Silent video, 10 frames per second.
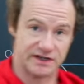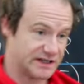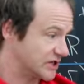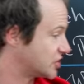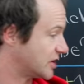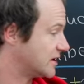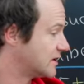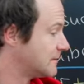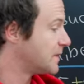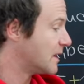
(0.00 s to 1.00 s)

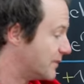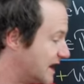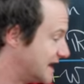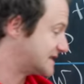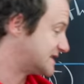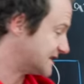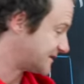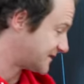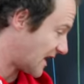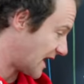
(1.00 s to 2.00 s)
addition, but it's
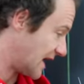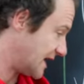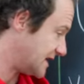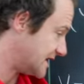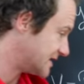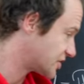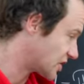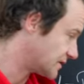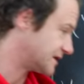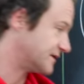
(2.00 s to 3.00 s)
defined in
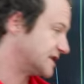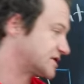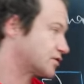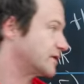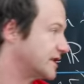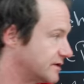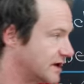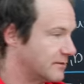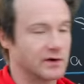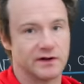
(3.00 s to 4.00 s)
terms of this real
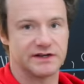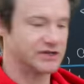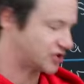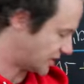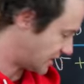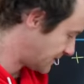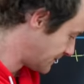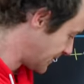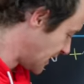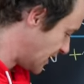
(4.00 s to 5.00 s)
number addition.
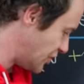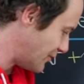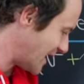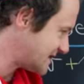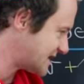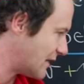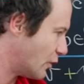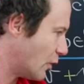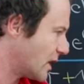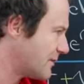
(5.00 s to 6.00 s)
And you might say,
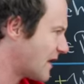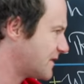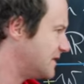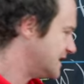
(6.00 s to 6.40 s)
well, what about